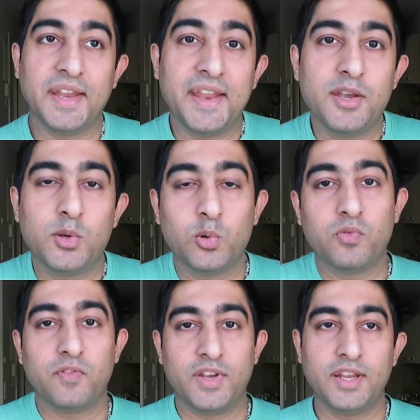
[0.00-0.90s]
10 to
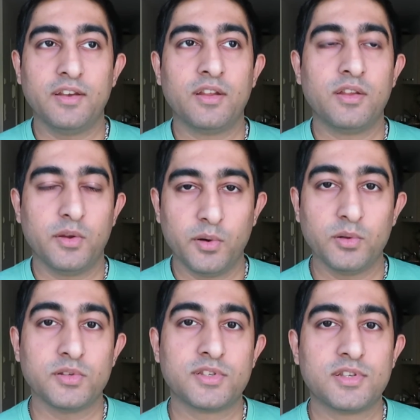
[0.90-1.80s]
15
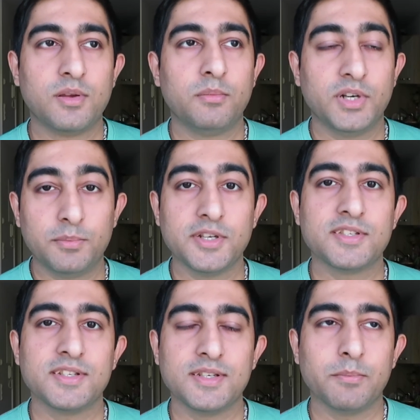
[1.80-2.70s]
euros per
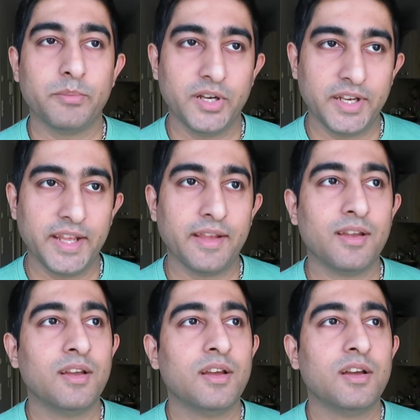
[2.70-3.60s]
person per day